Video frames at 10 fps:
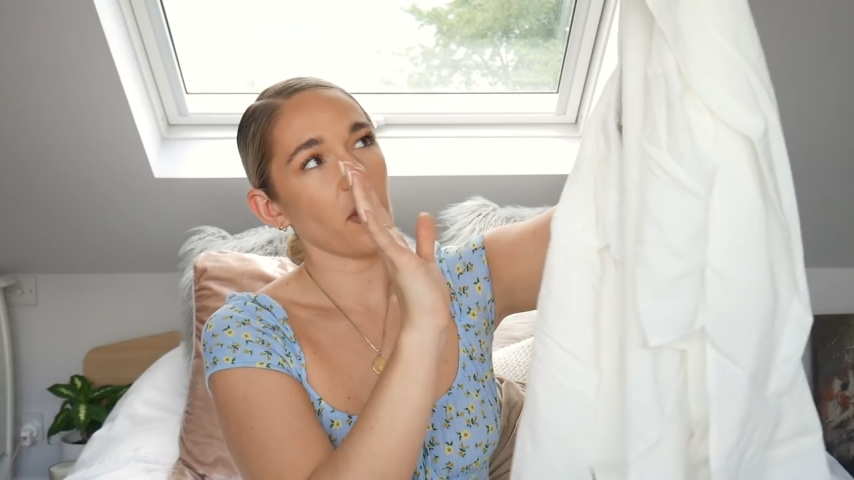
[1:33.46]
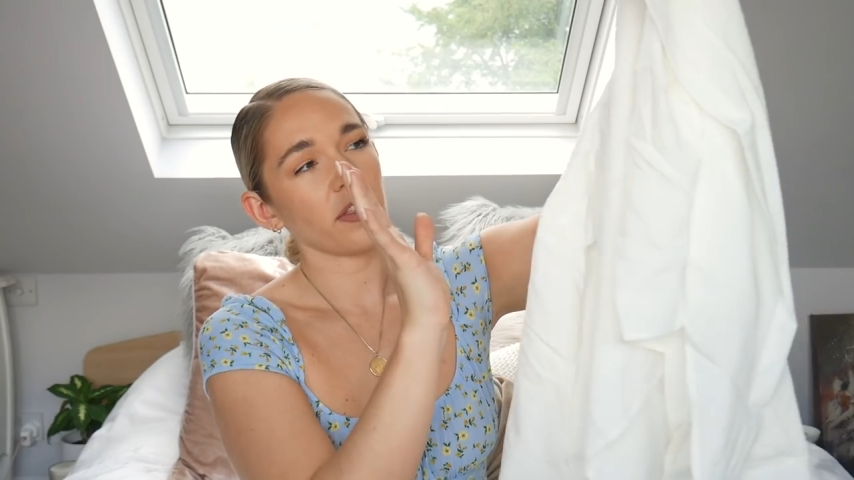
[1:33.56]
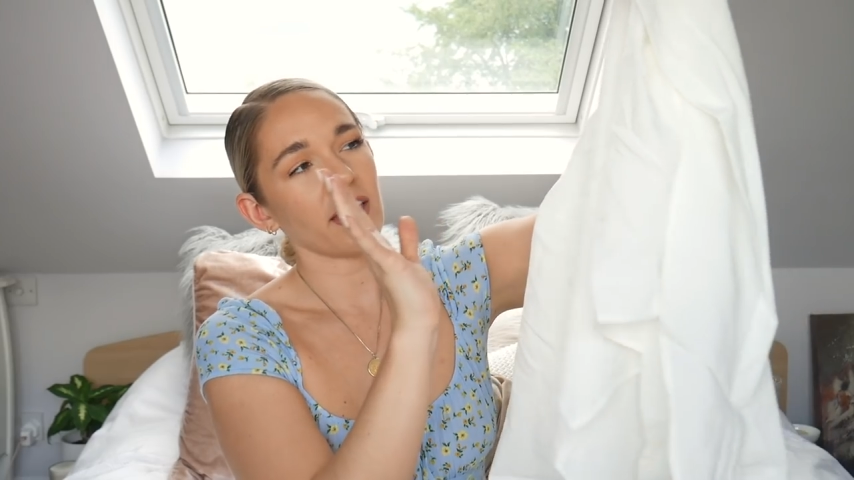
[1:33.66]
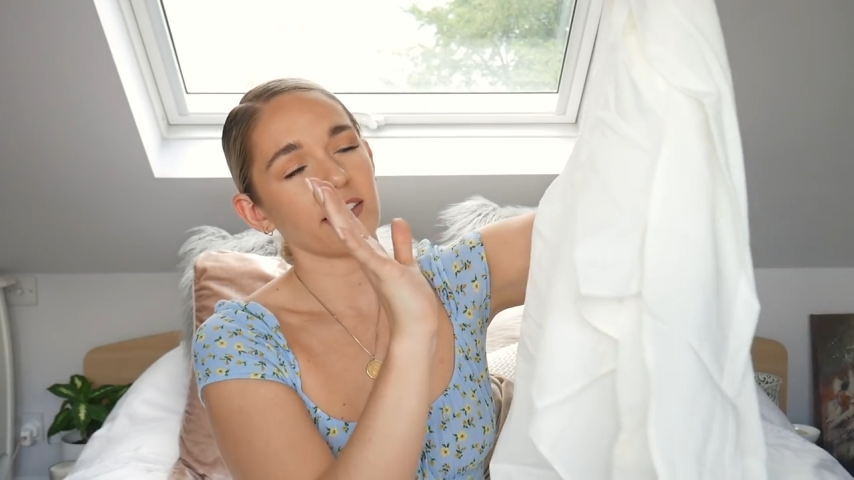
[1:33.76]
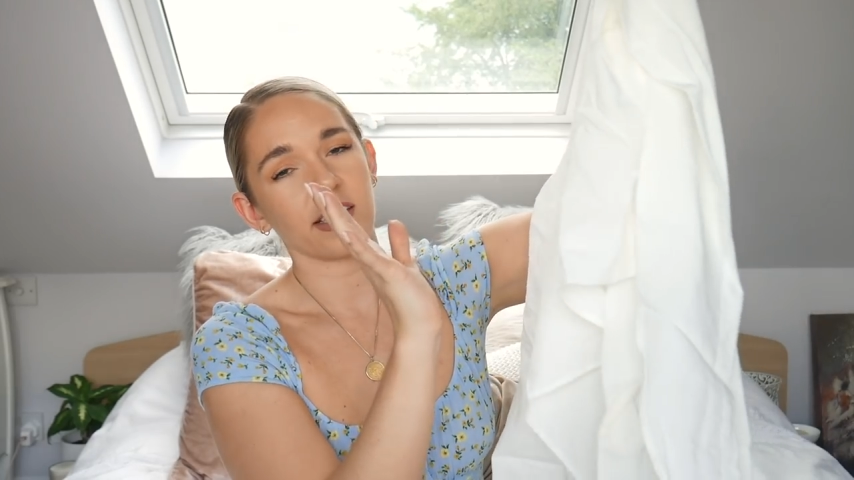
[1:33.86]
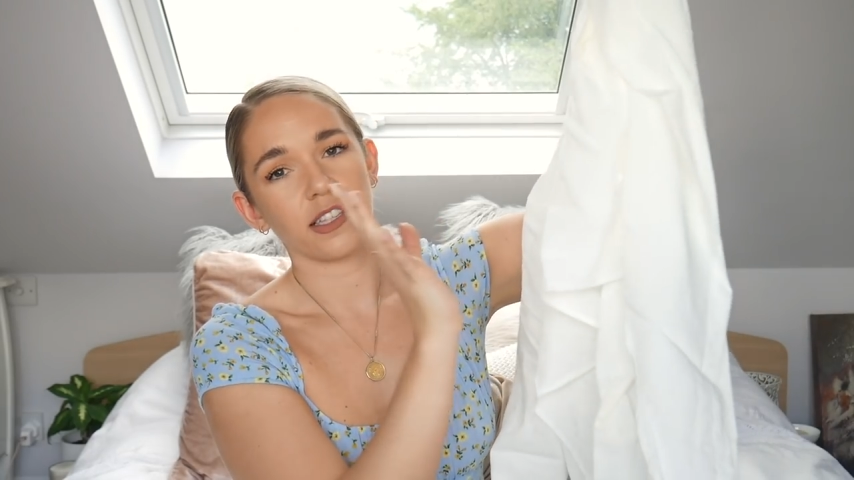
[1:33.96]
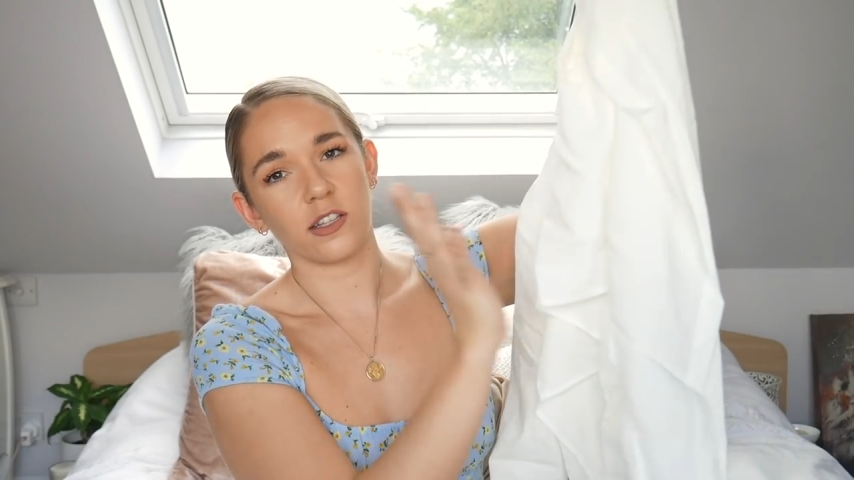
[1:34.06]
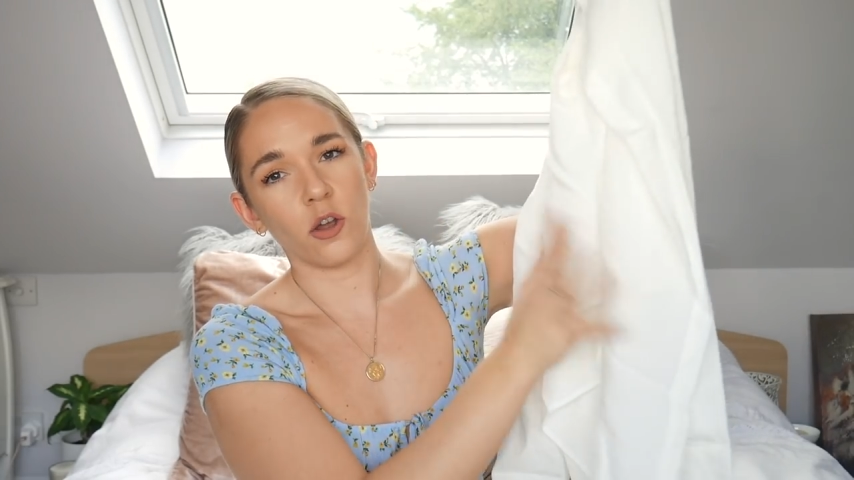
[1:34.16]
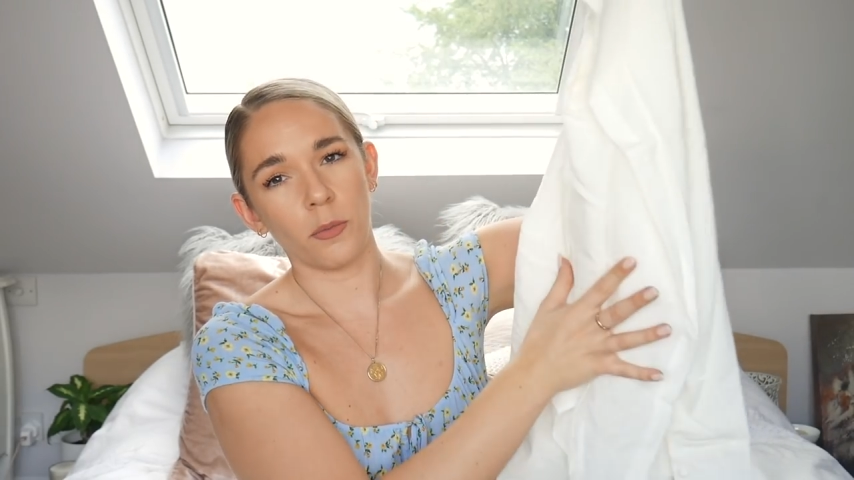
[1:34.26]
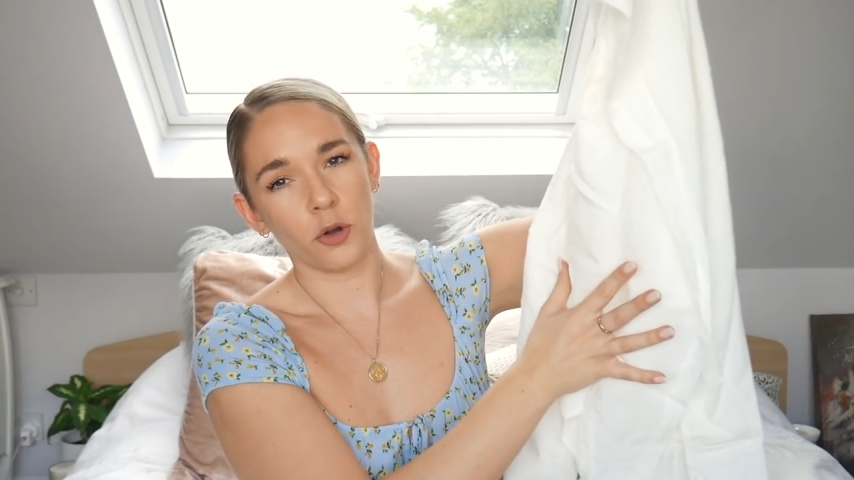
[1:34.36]
only thing is it's
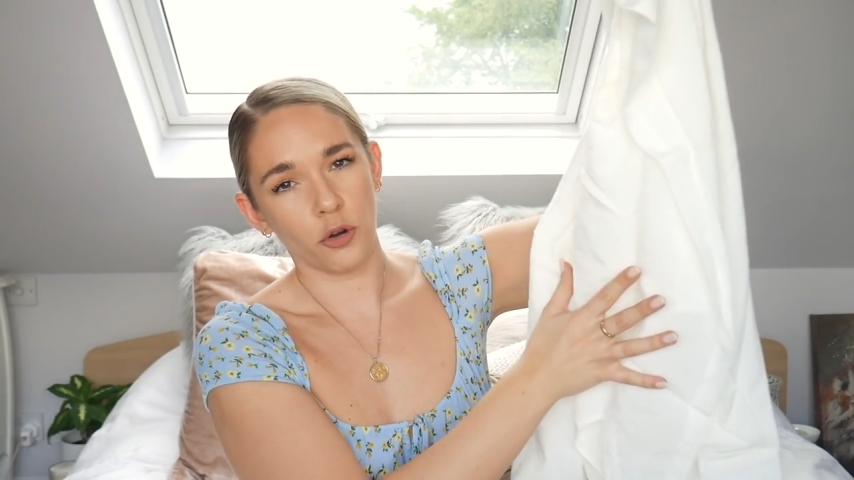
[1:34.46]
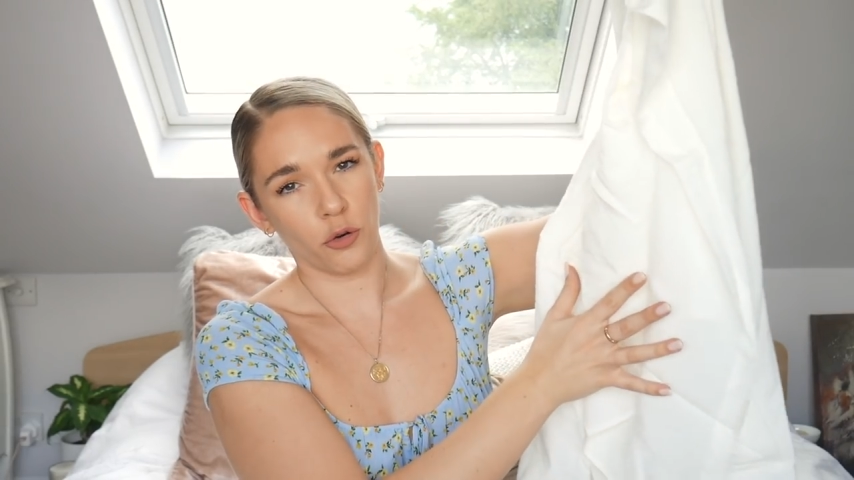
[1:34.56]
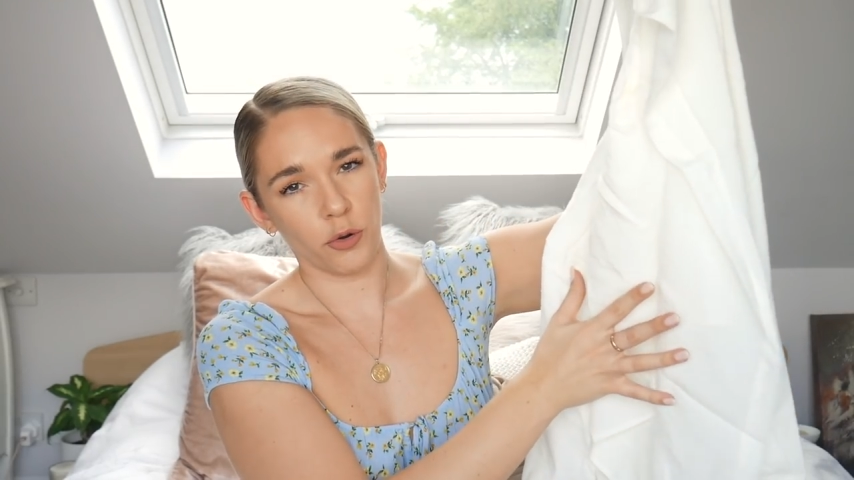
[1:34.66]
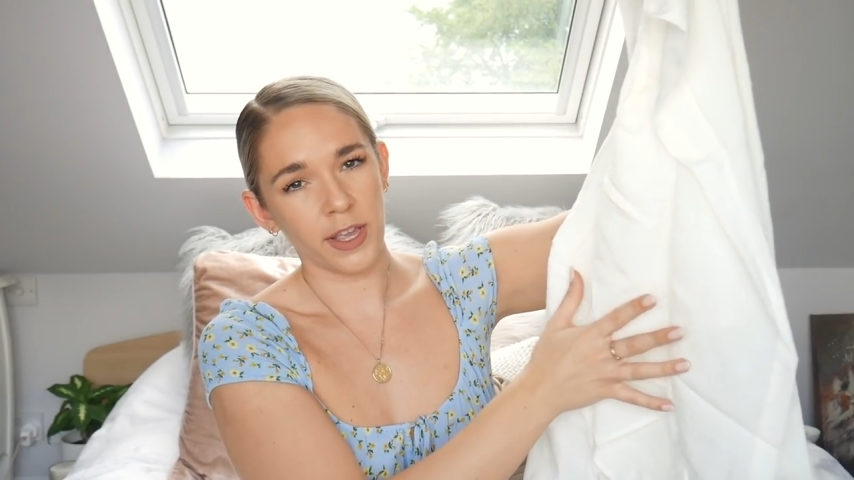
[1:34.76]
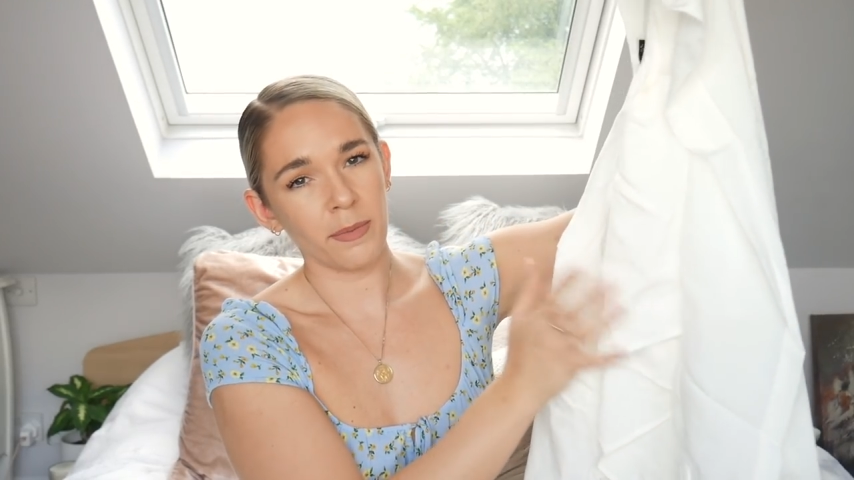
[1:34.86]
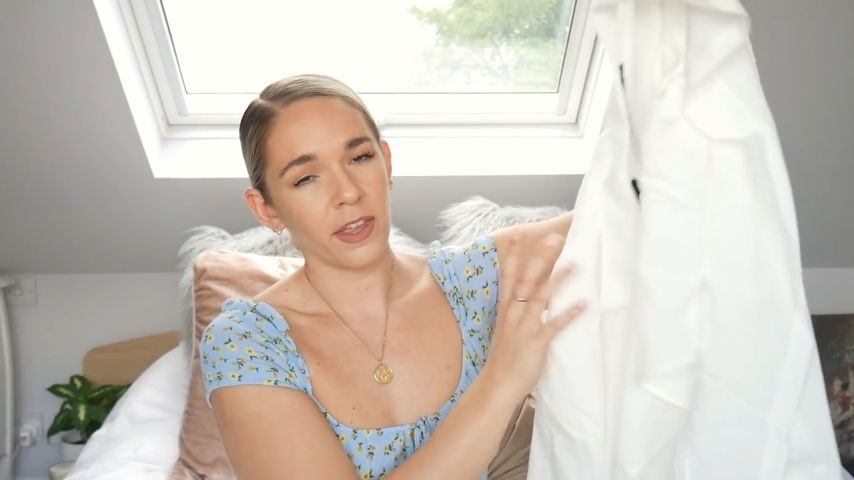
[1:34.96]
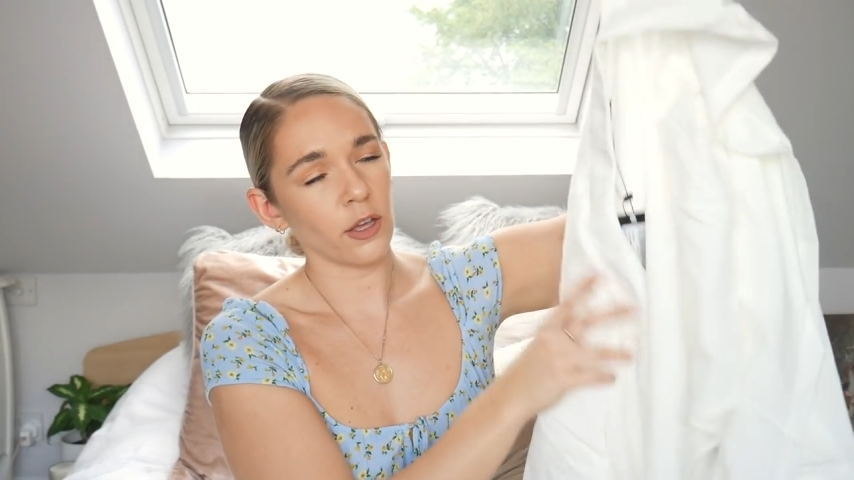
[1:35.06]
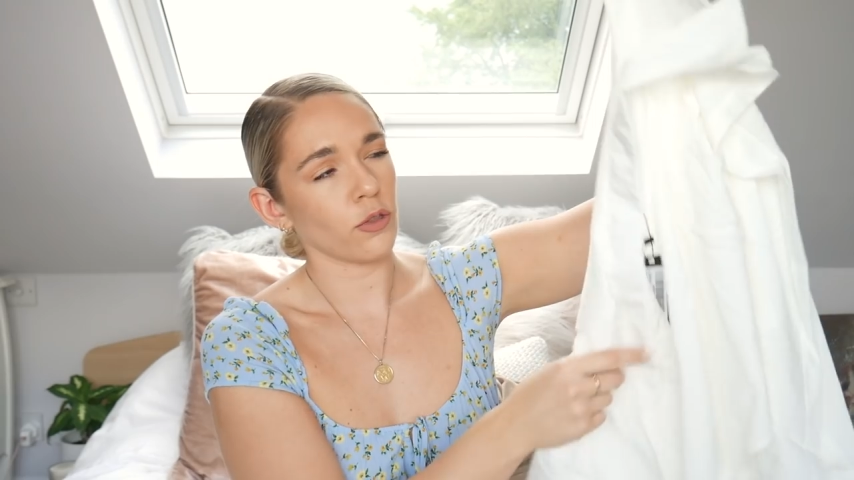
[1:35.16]
a lot more cream than I